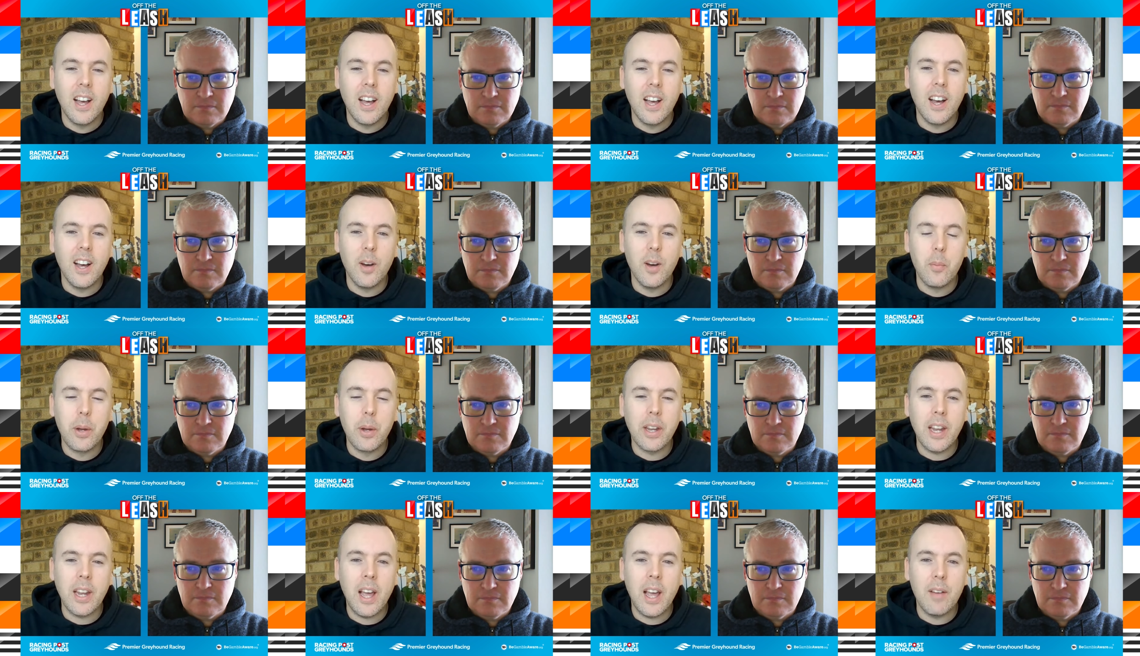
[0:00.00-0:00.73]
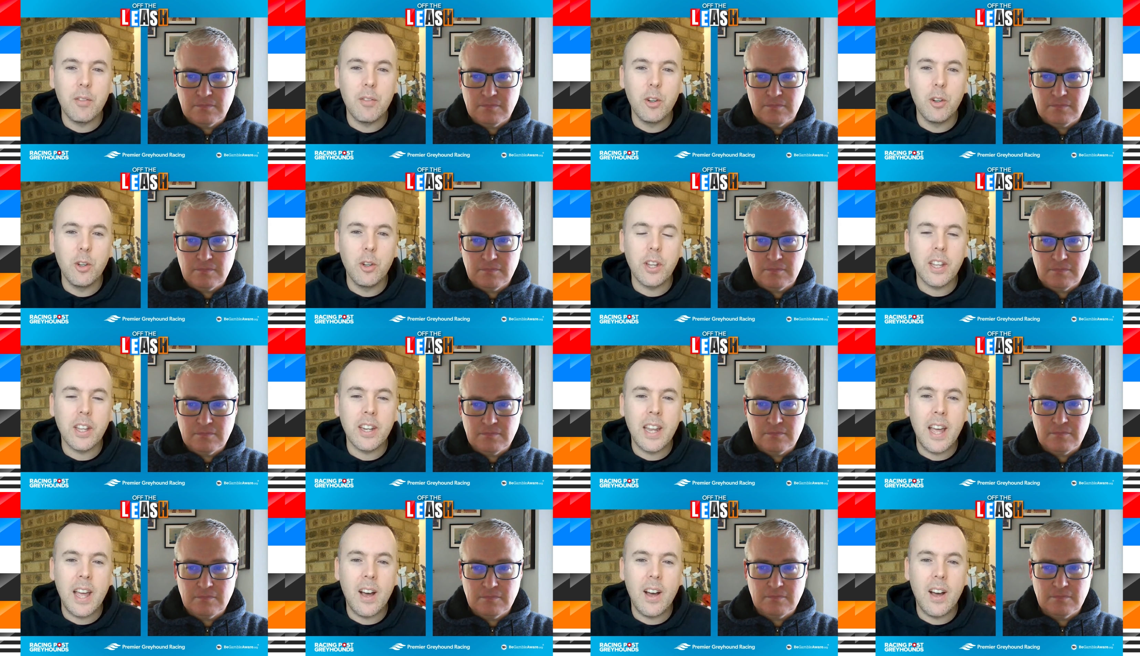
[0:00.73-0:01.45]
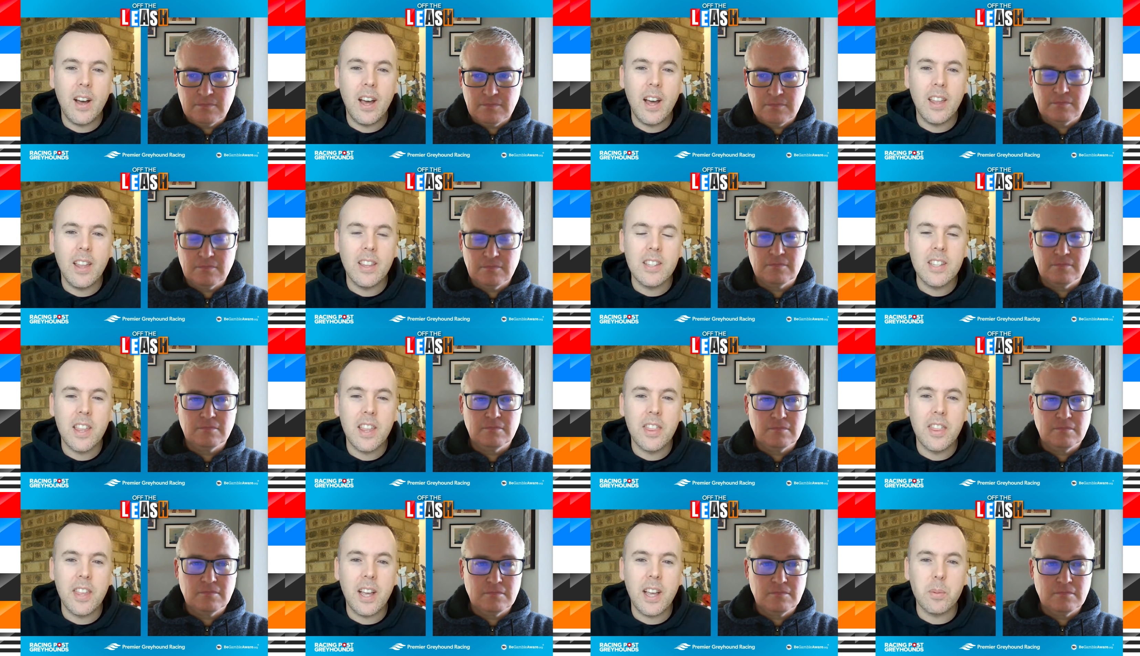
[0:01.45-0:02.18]
Speaker 1: We're going to have a look now at the
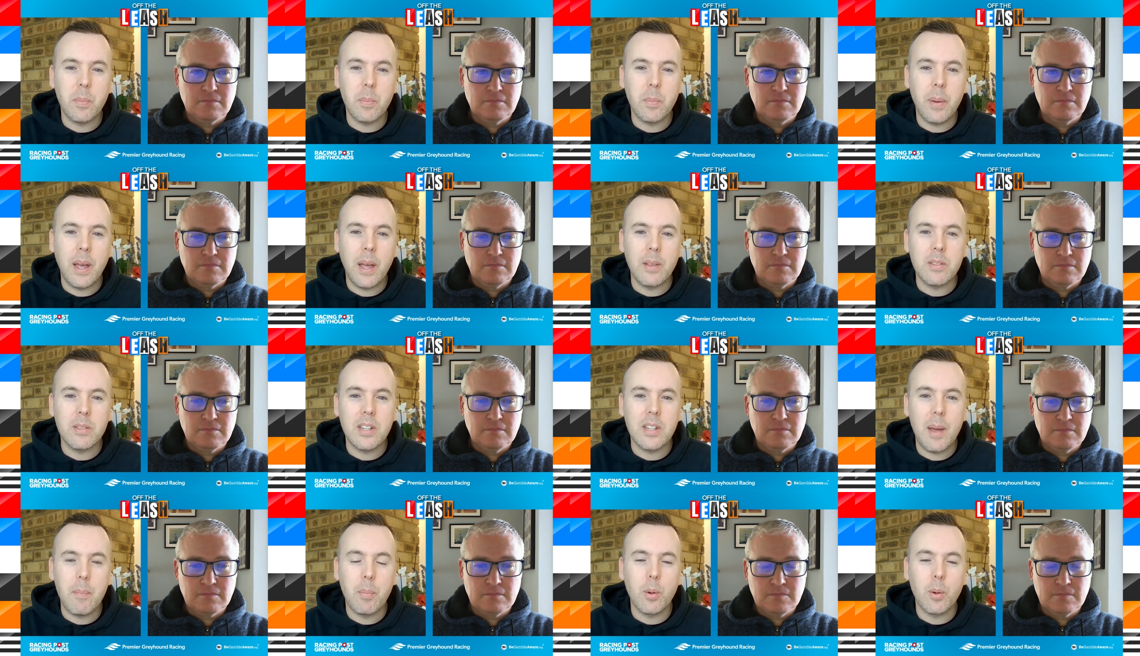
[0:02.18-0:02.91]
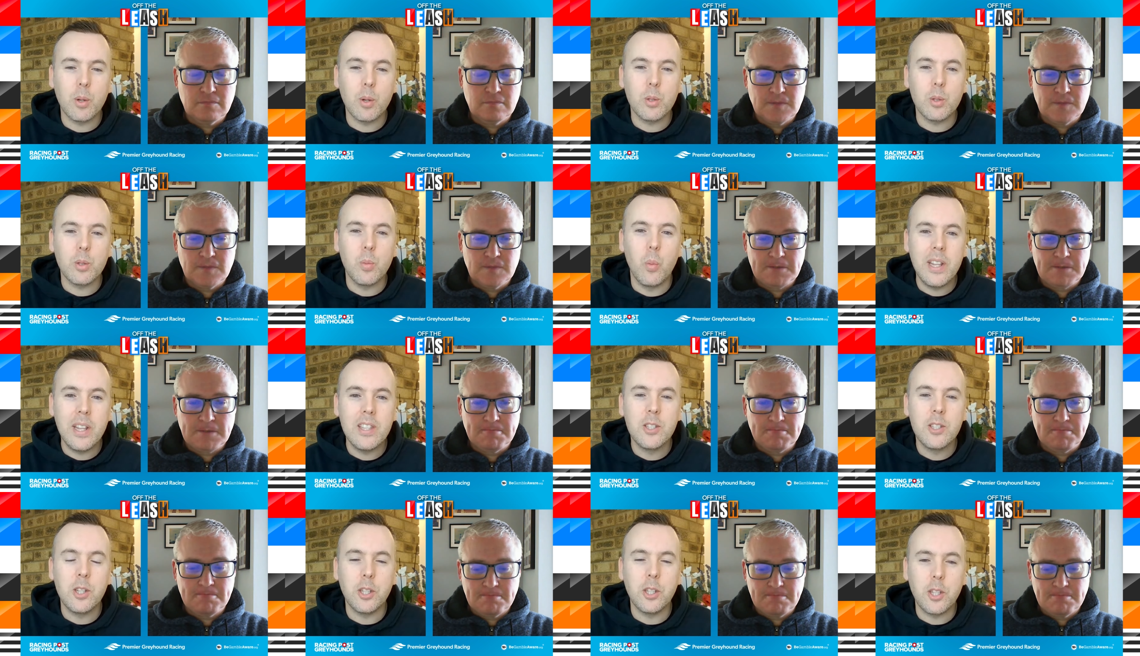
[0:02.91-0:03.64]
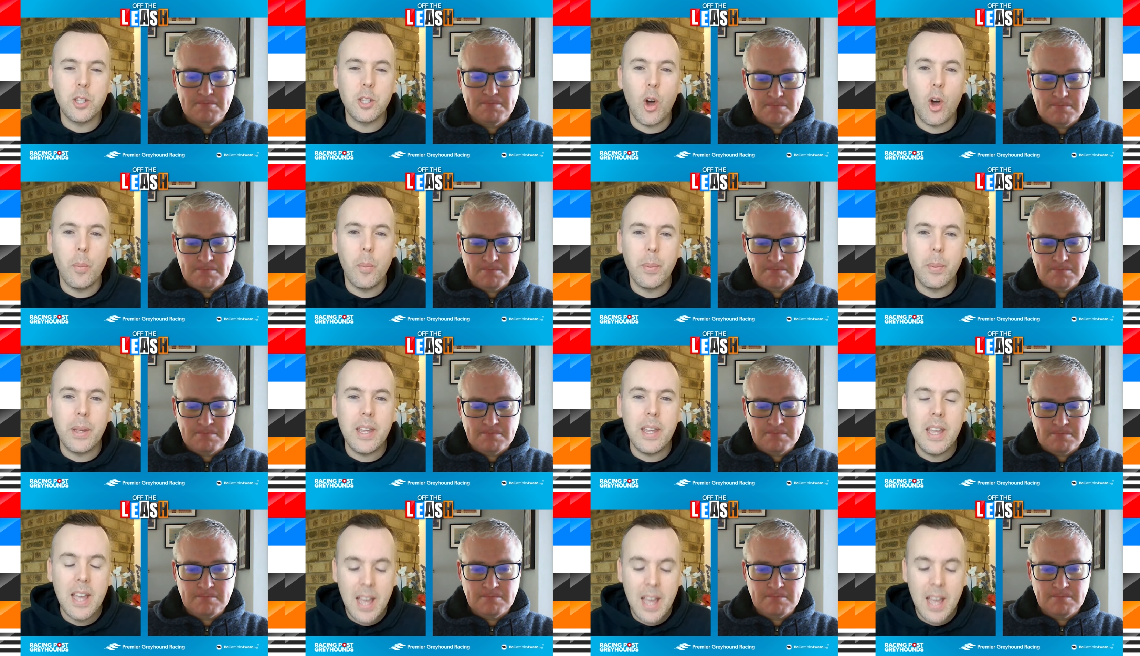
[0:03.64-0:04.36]
£10,000 Ladbrokes Winter
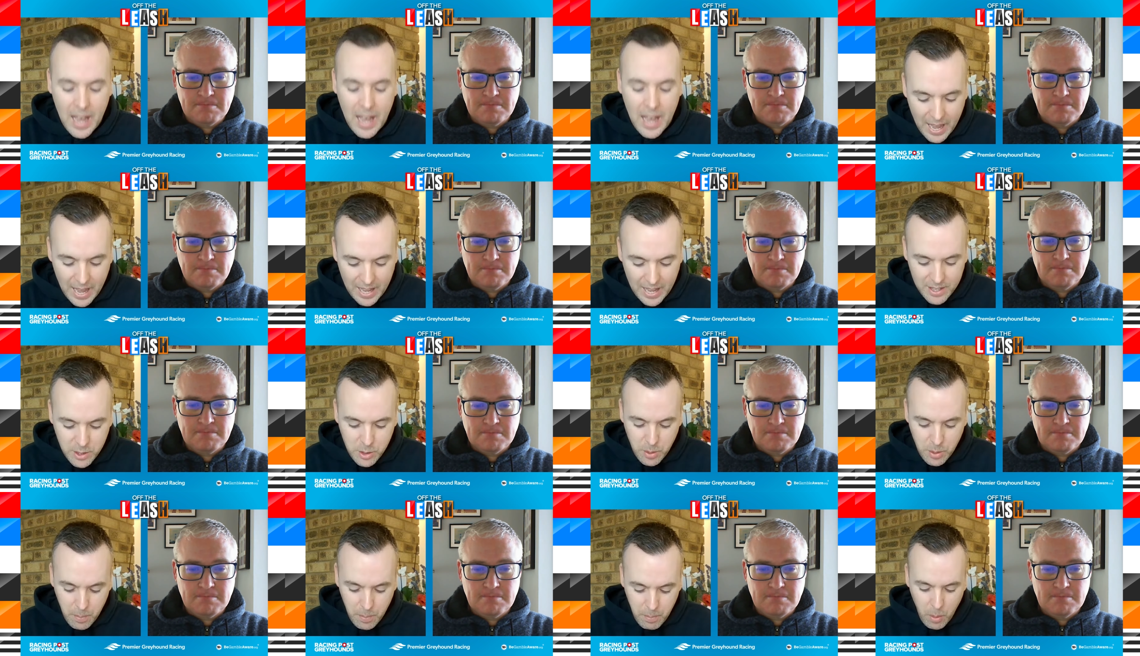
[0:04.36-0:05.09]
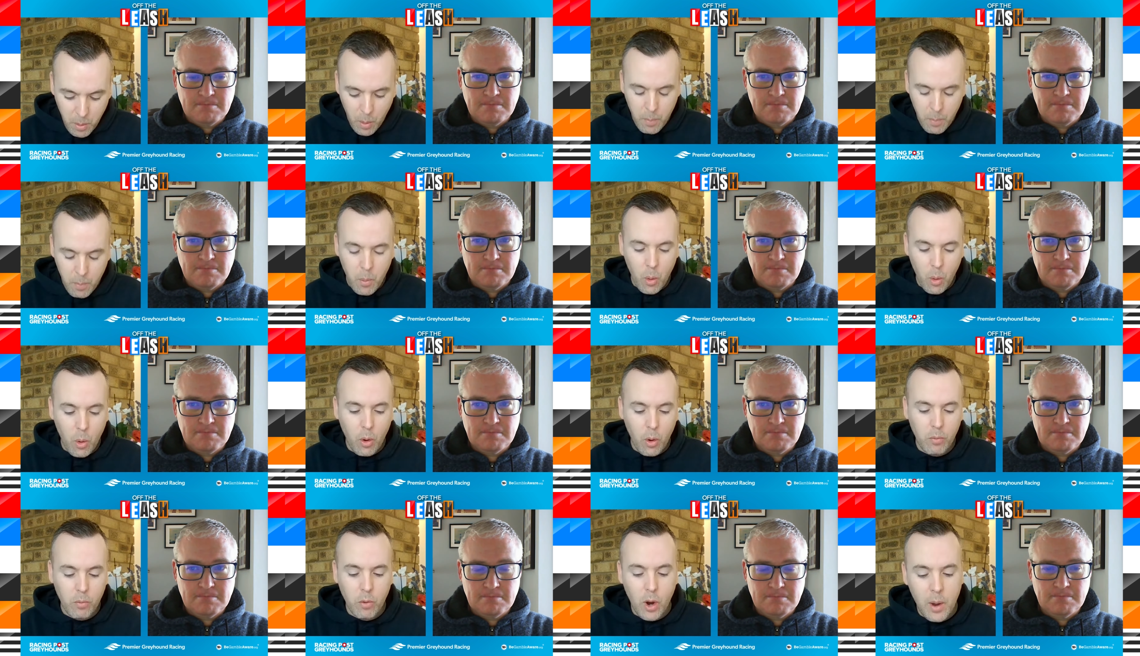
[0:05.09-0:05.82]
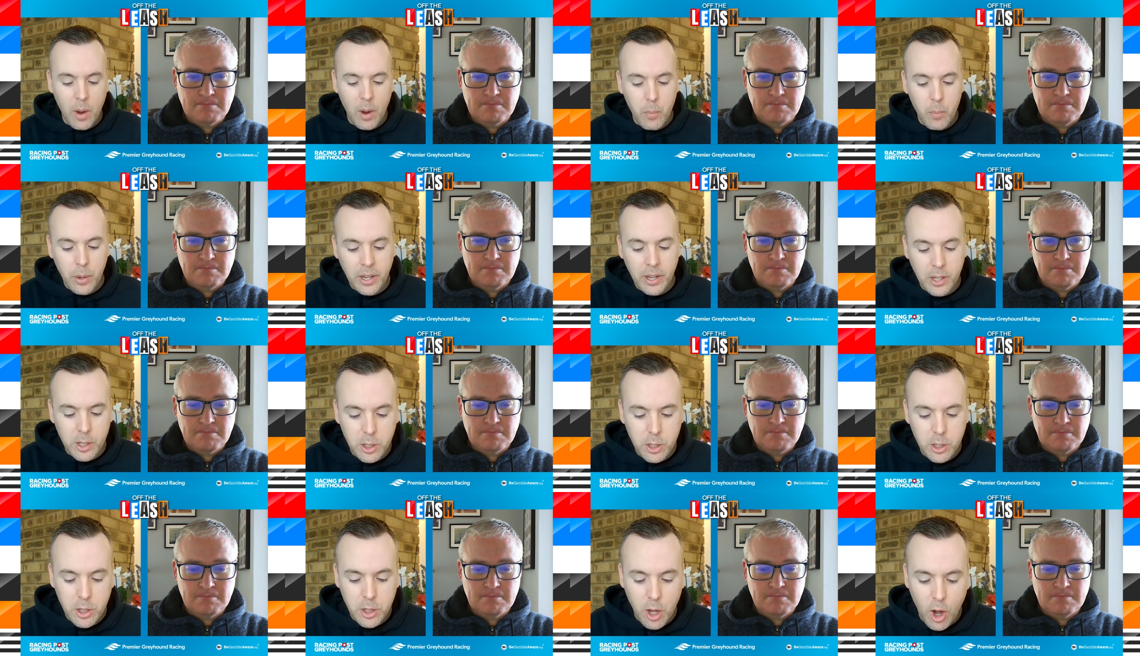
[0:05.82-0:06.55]
Derby at Monmore. Right, and we're going
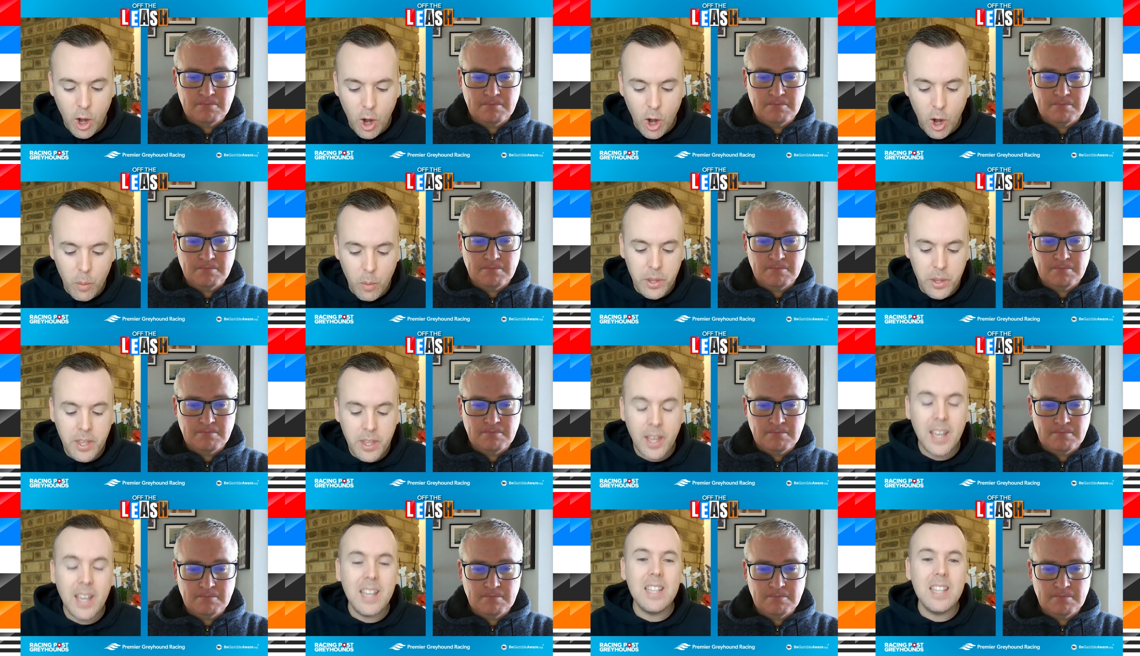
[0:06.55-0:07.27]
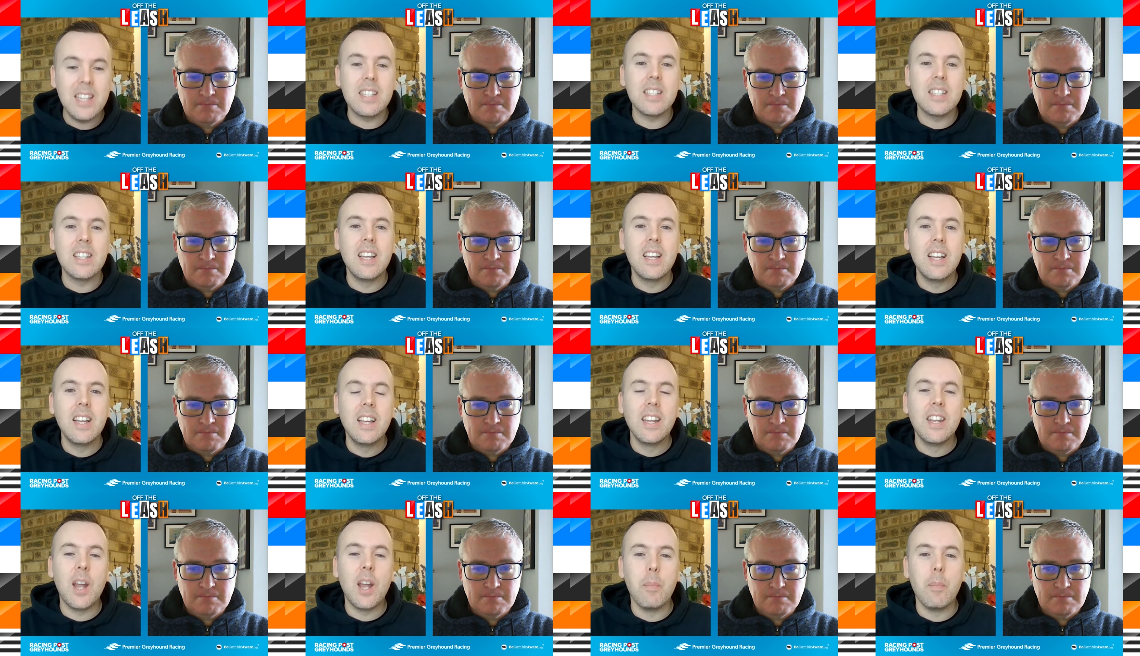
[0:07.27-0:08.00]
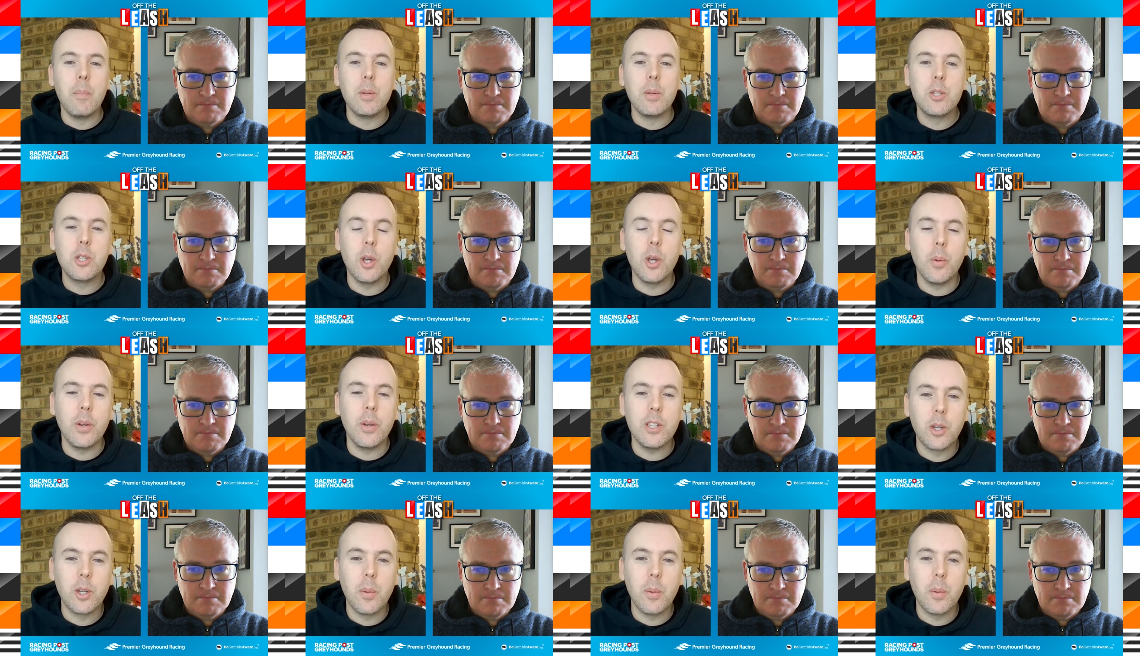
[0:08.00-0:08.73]
to start with heat number 2,
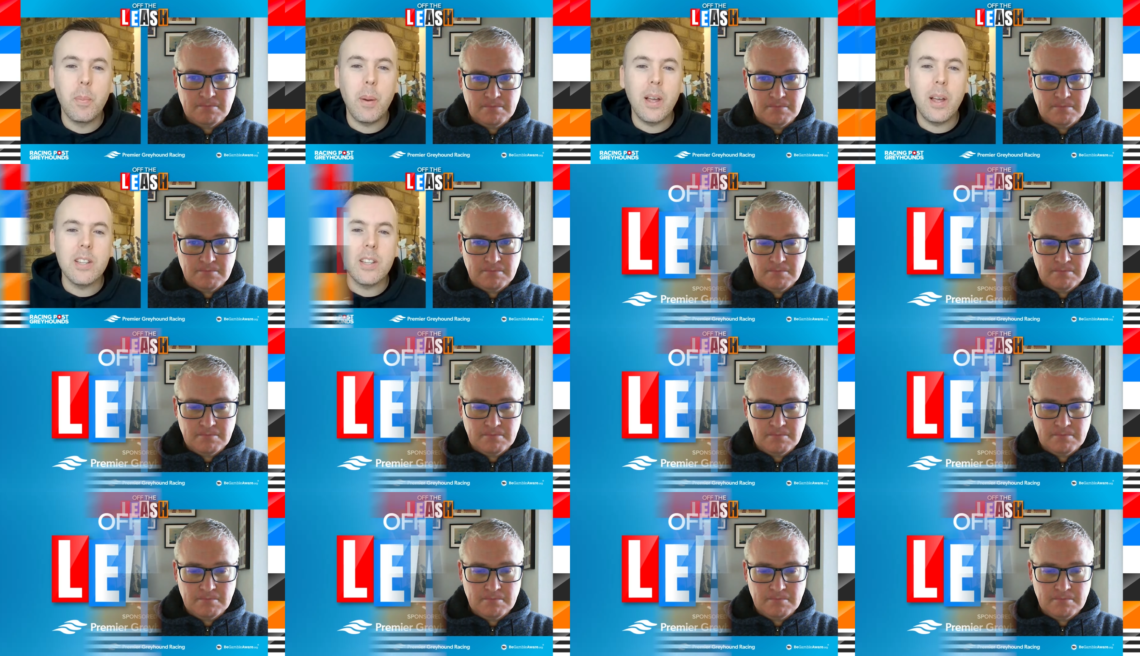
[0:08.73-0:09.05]
and it's a good